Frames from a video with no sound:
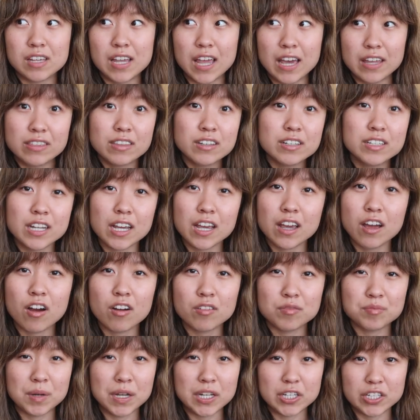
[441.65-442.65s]
get the day
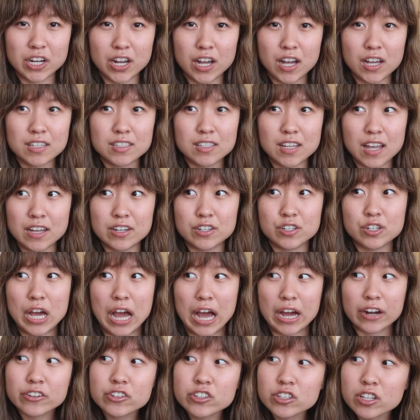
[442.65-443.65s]
off my chest and to
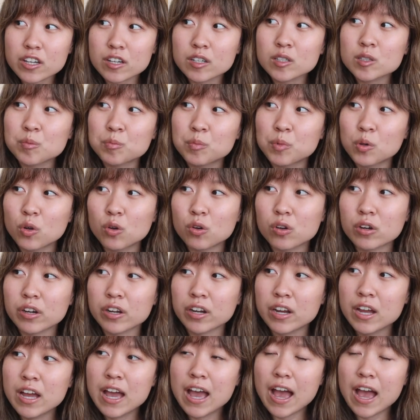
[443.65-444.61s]
actually explore